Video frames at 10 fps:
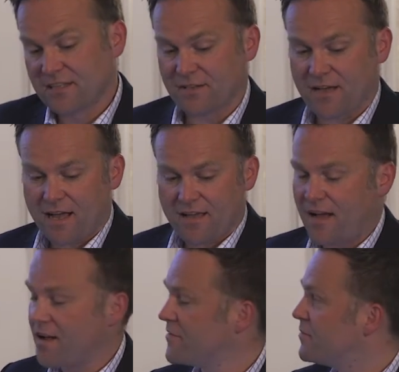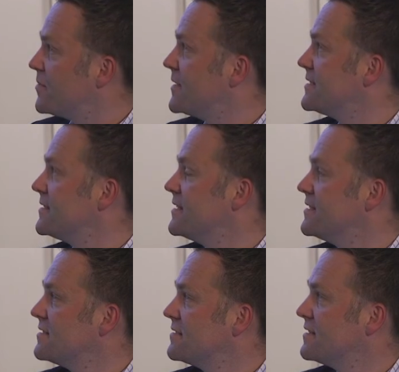So I've implemented
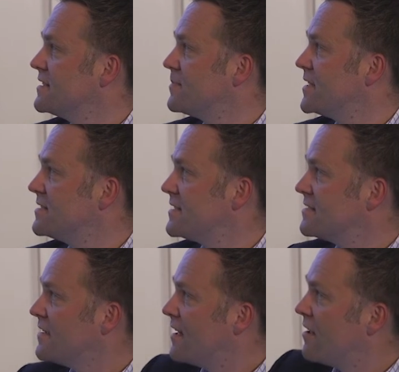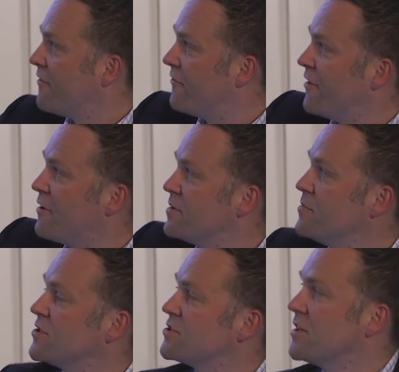these pieces very
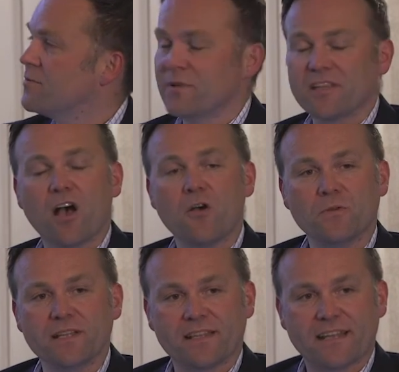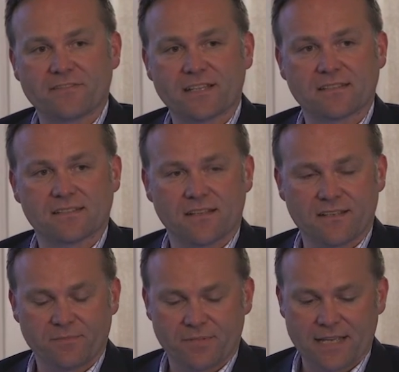much so with only the left-hand side
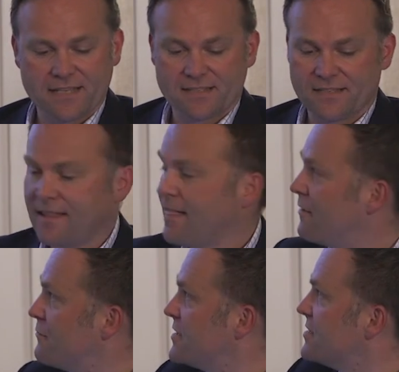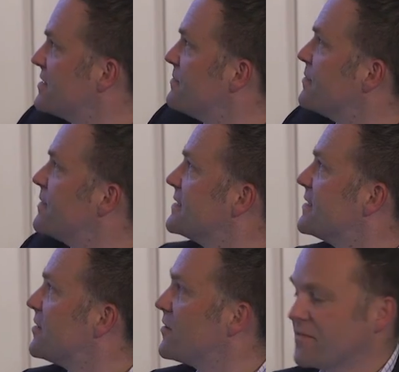in place. Richard's implemented
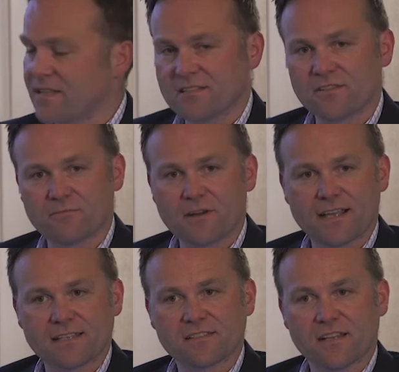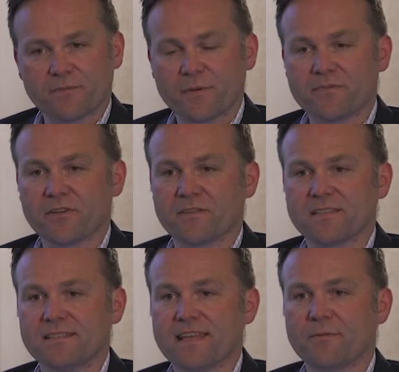a lot of these on the right-hand side where we've got
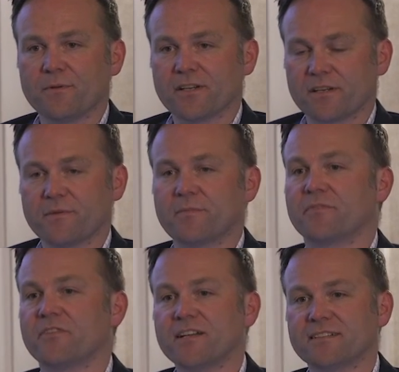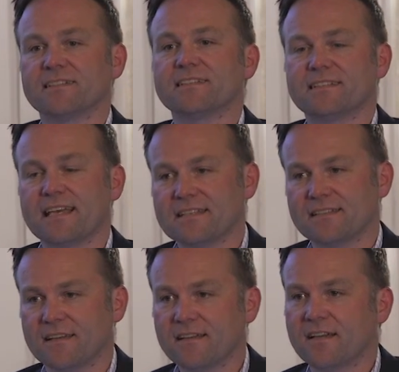this network and we're providing this
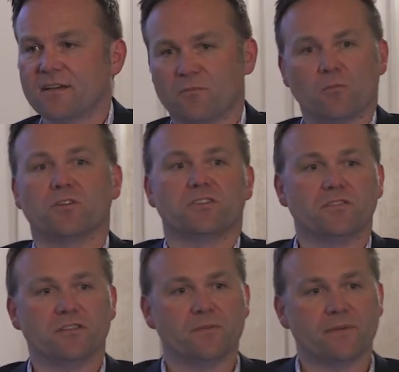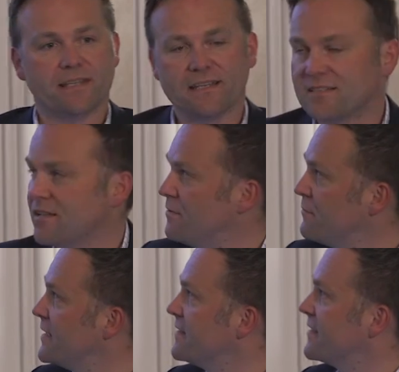data. What do you do with it? So
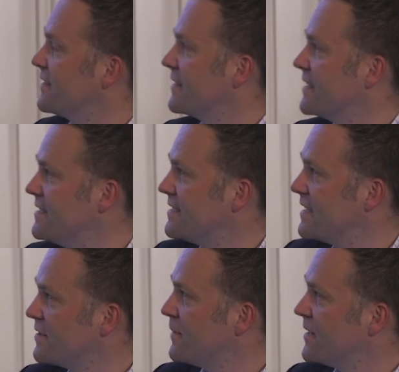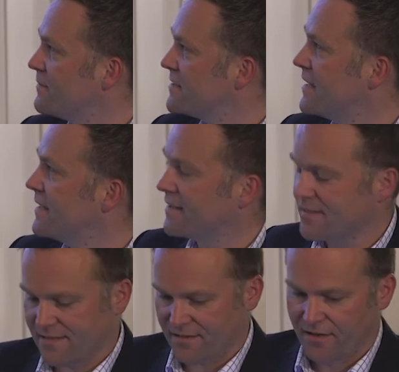really the key takeaway that we're saying
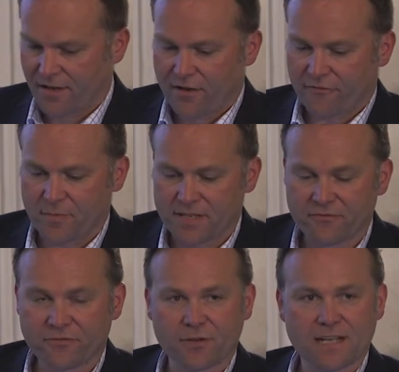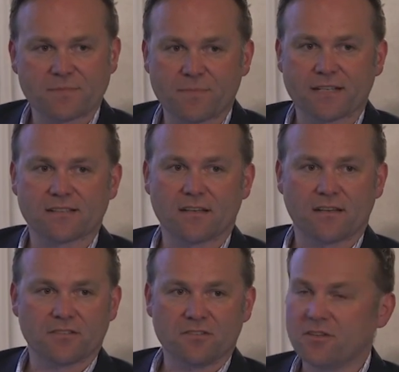is that from an Infor aspect,
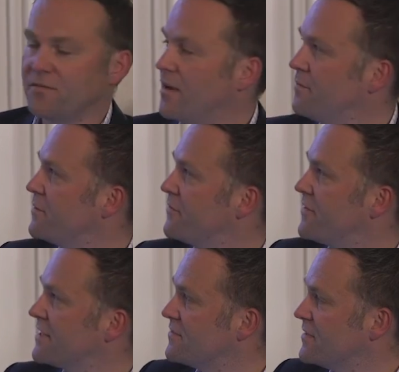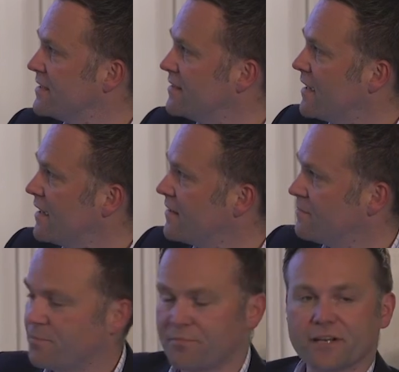we've effectively
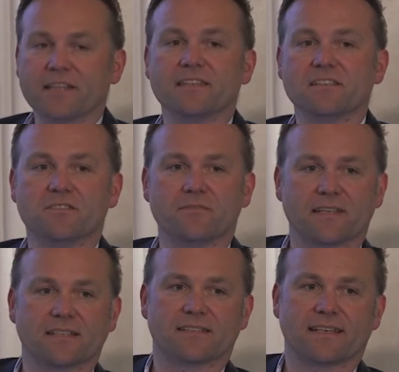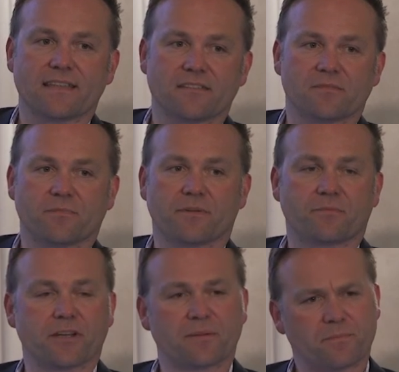bringing these two things together to
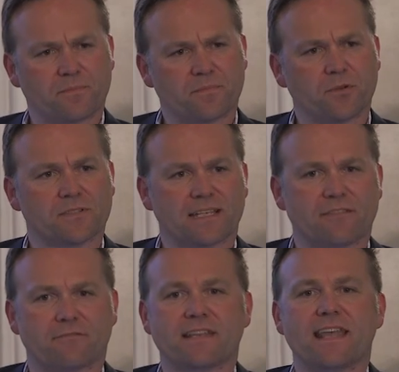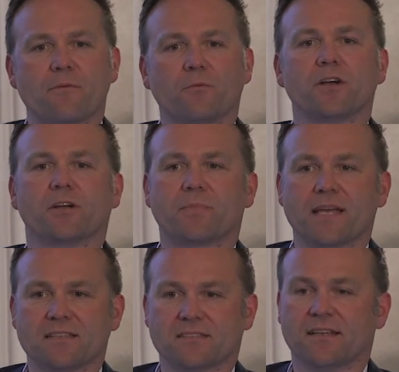pull together a
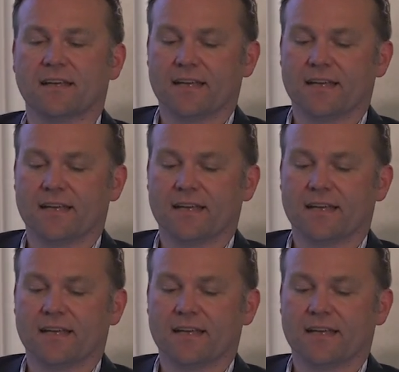network-based